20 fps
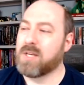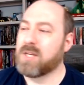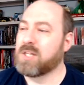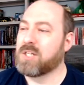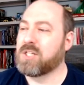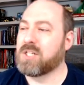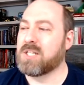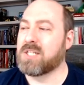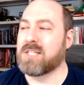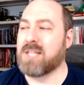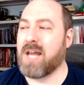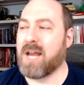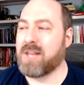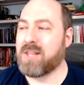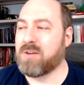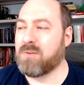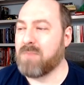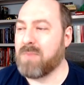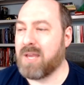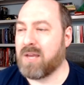She is
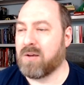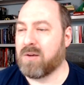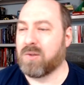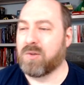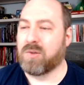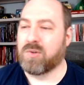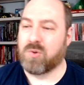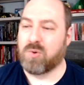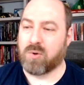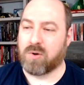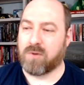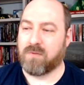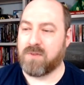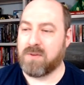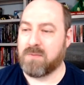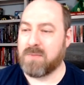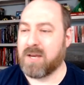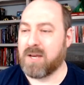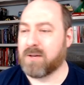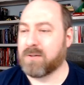neither male nor
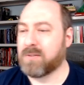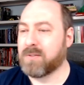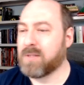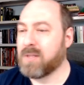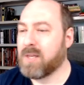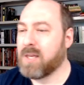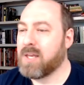female.